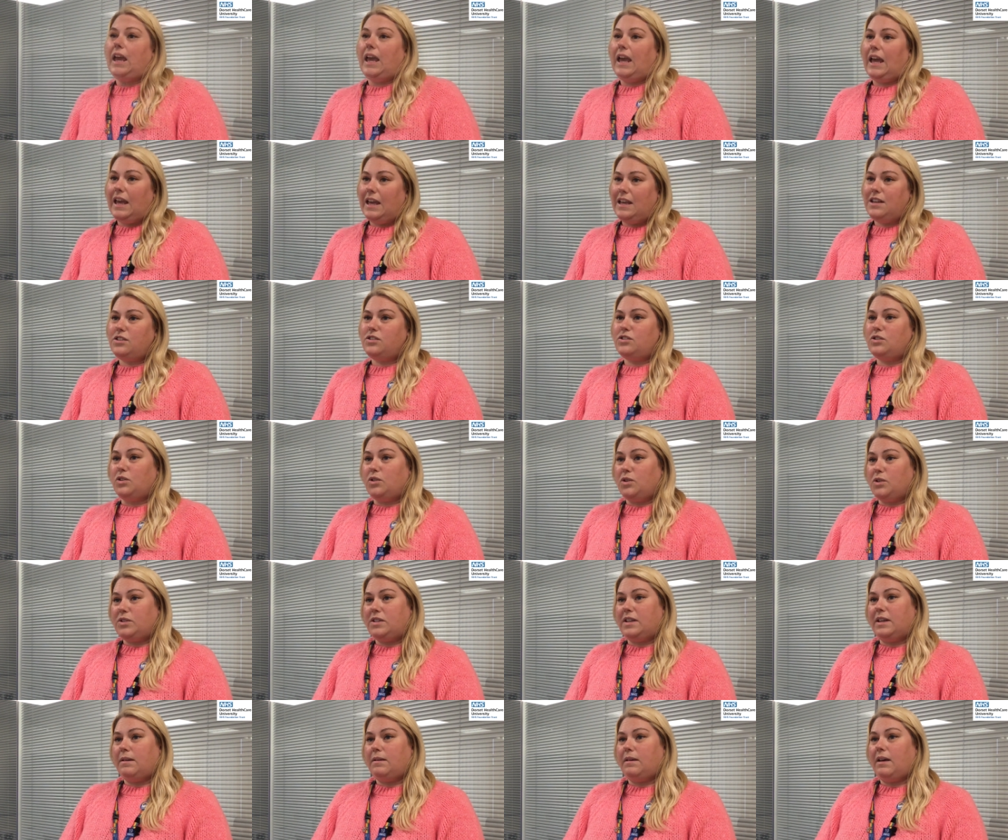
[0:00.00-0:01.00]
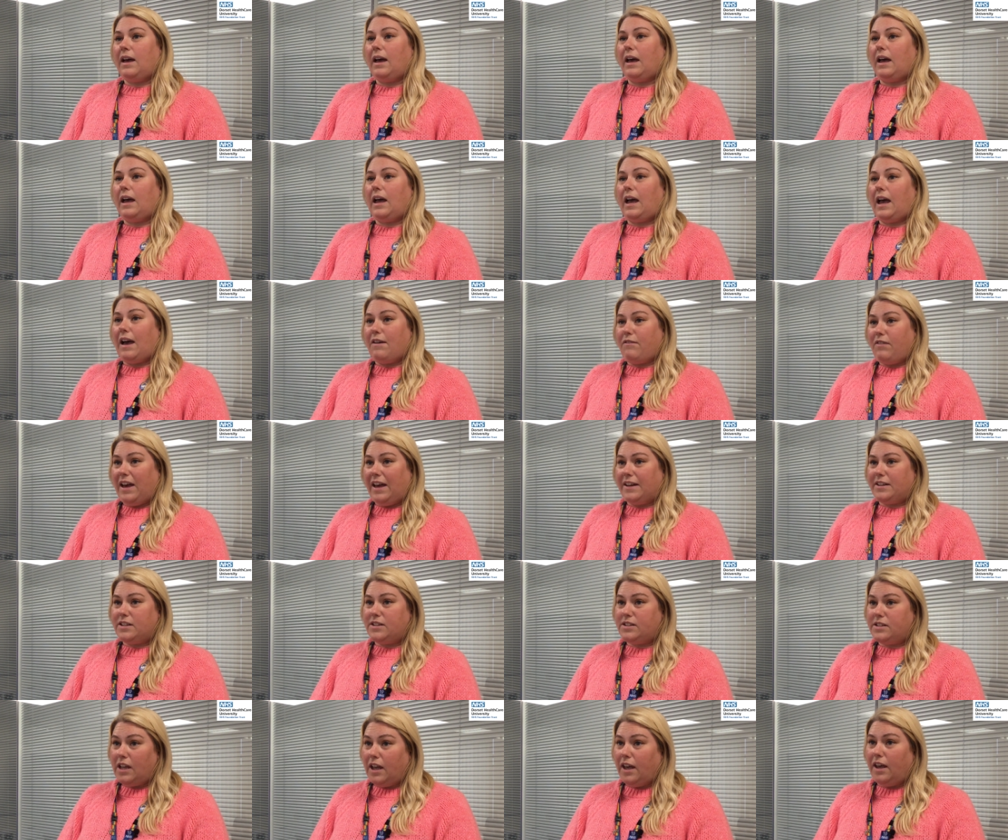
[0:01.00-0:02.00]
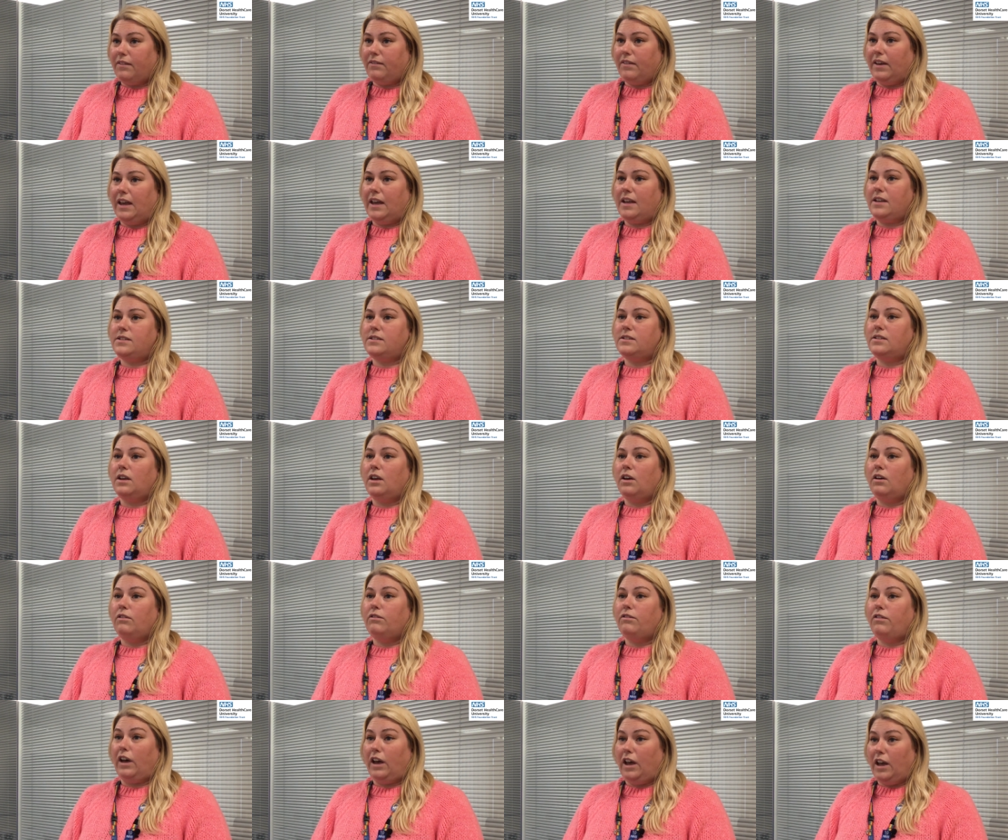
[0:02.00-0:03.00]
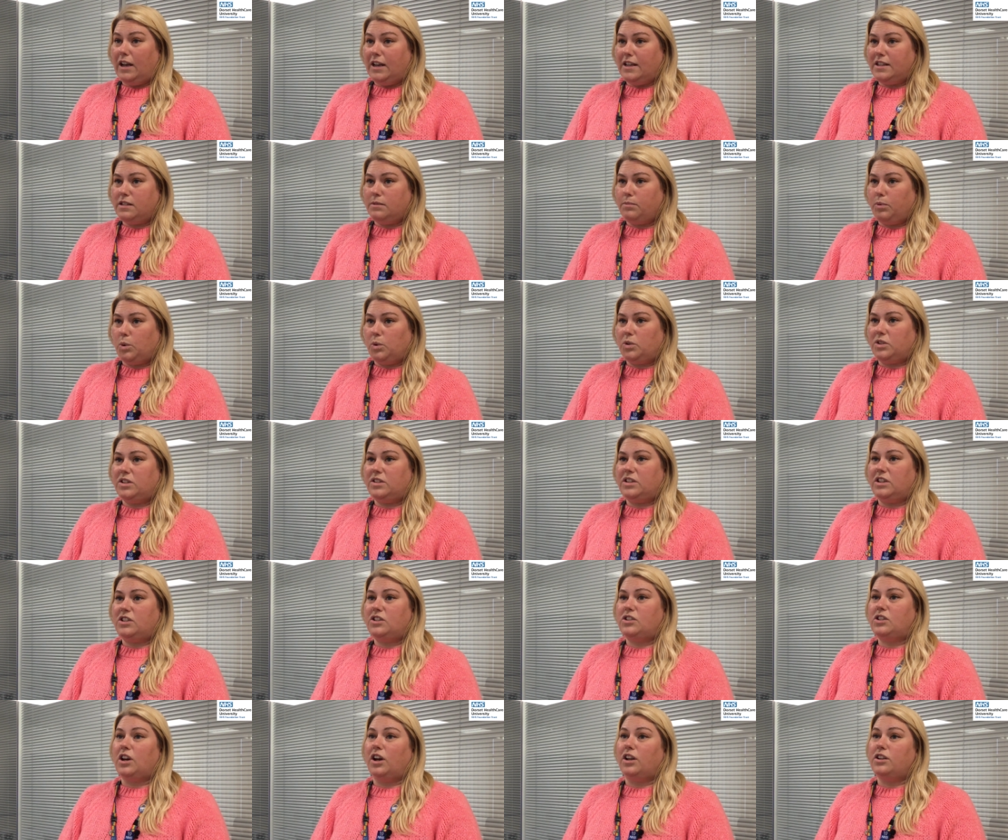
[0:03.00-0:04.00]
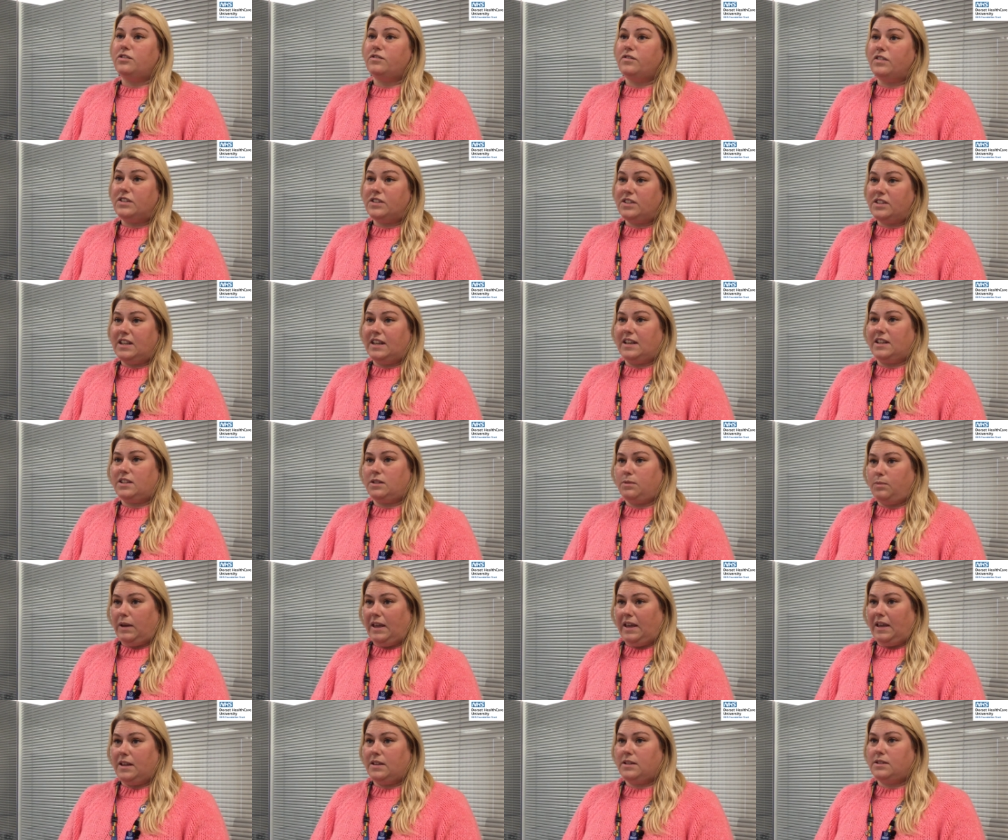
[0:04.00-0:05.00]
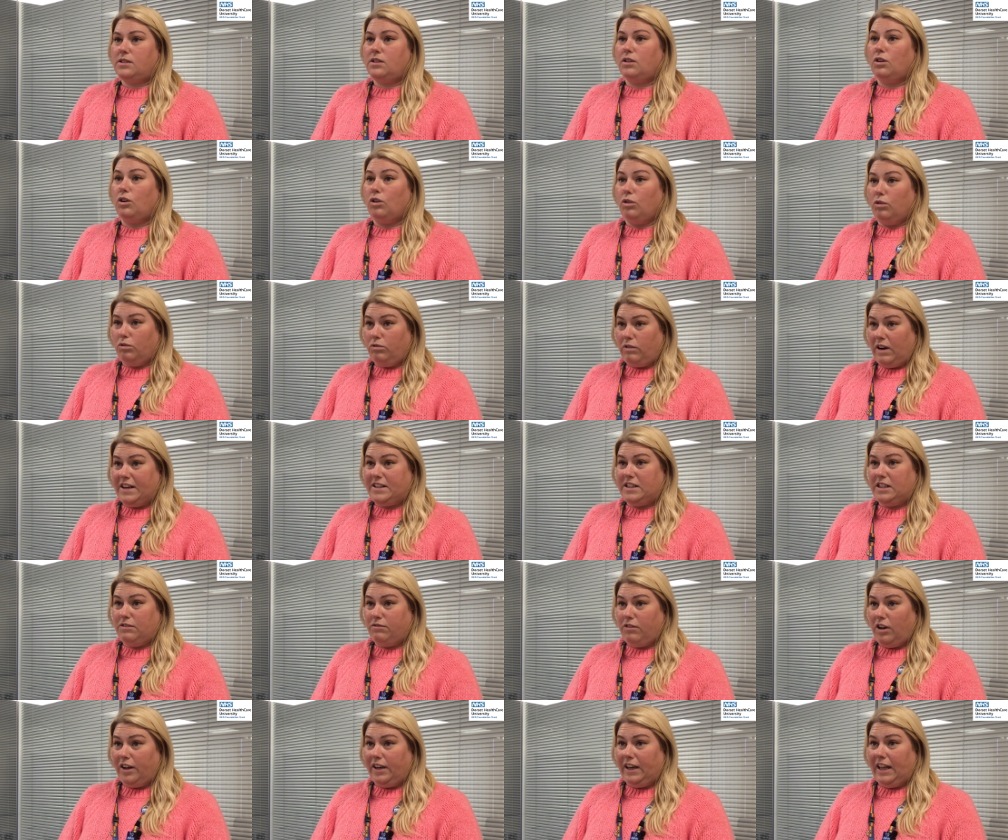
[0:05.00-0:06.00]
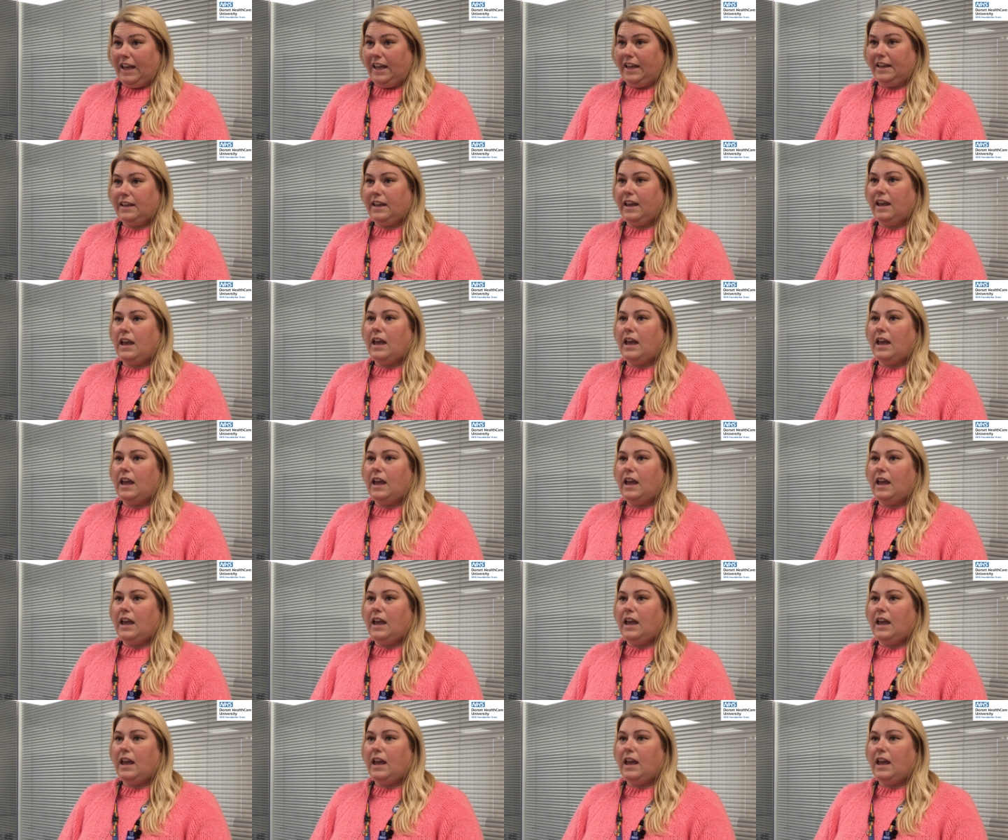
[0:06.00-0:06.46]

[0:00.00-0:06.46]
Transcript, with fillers: East Dorset have had a service for early supported discharge for six weeks already running